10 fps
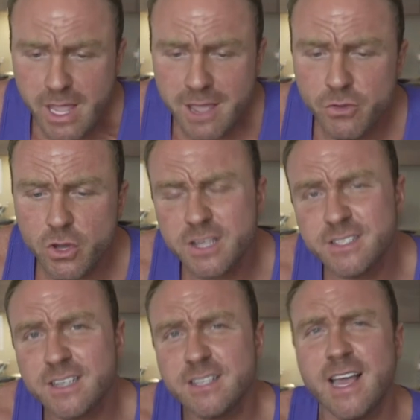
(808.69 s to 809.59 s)
If you're going to
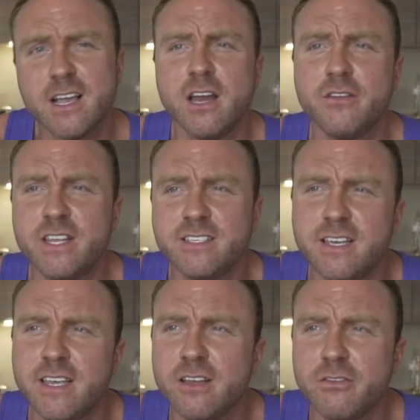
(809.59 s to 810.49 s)
stick to that kind of
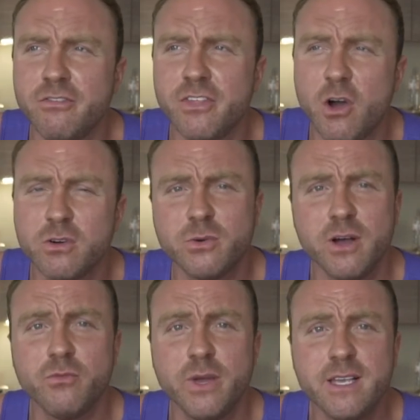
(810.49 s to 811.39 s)
eating for the whole
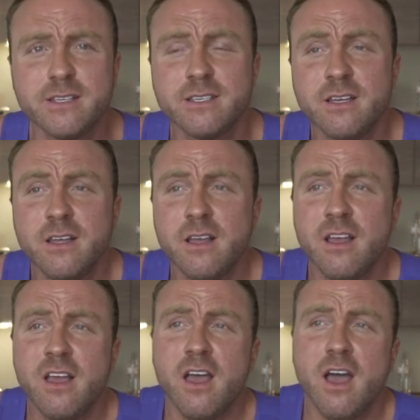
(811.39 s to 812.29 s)
12 weeks,
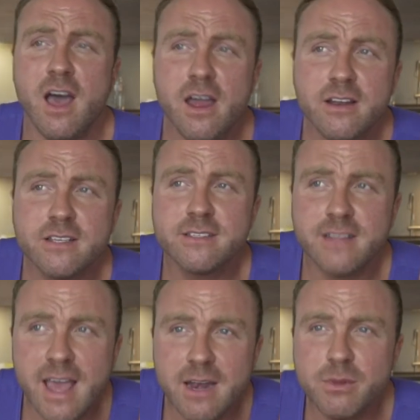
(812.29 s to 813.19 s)

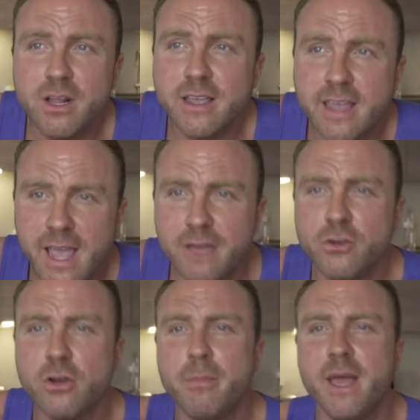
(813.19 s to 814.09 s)
understandable. Okay, if
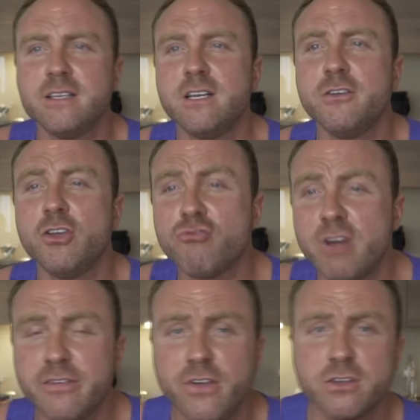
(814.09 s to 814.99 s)
you're a competitor, you're
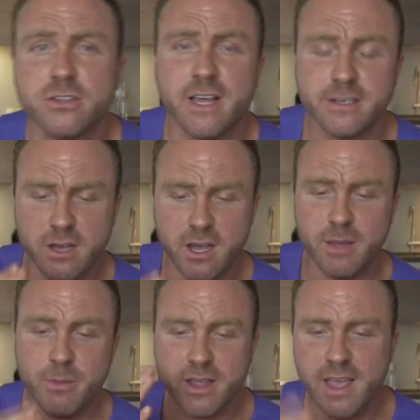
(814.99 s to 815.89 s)
really focused on that
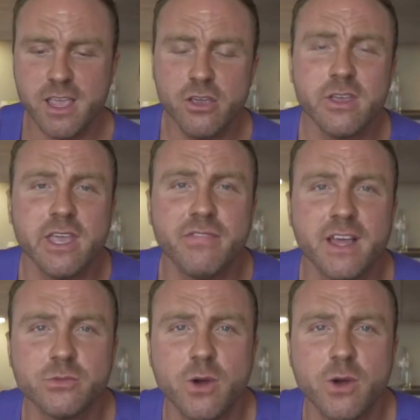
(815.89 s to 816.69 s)
time, okay, you can give that